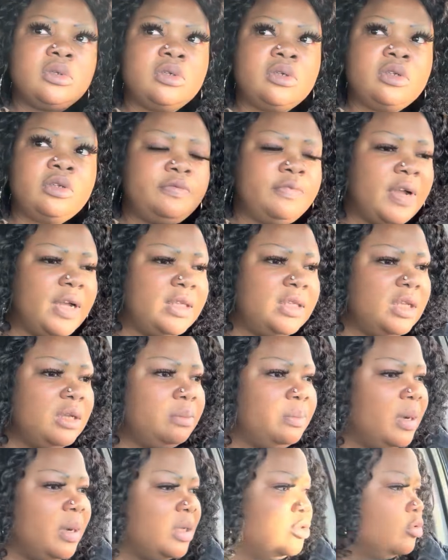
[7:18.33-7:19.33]
If I
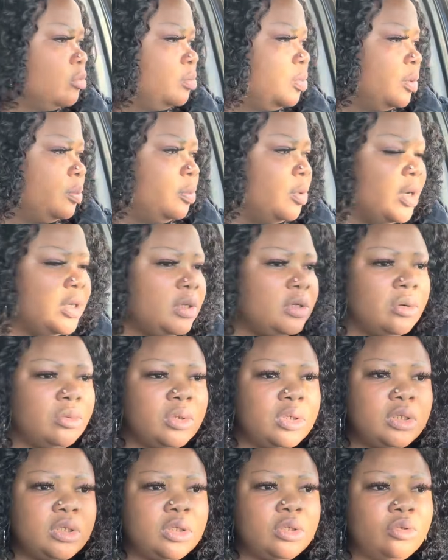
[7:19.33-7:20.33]
did bad to people, they
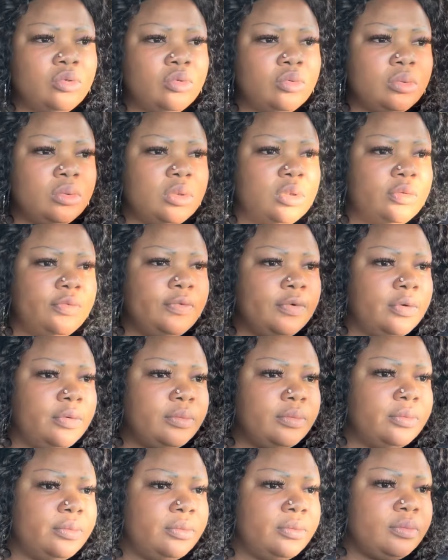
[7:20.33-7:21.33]
always do evil.
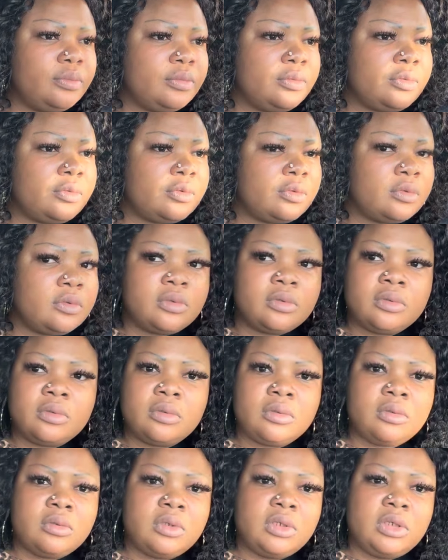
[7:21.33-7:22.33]

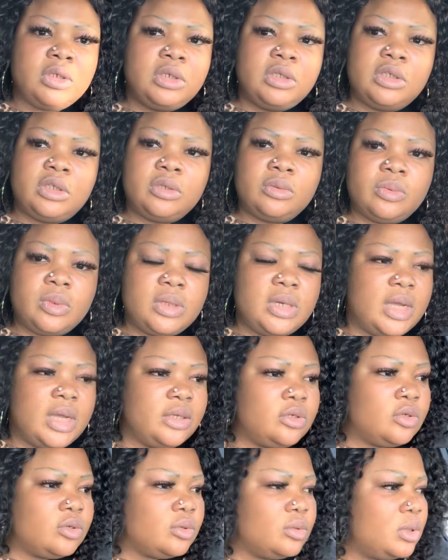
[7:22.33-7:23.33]
Anything when I
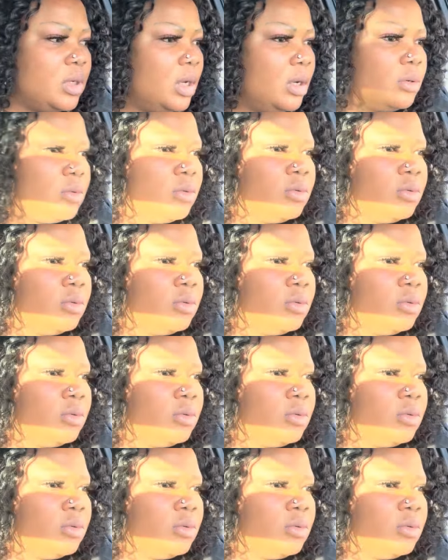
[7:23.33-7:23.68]
sow now go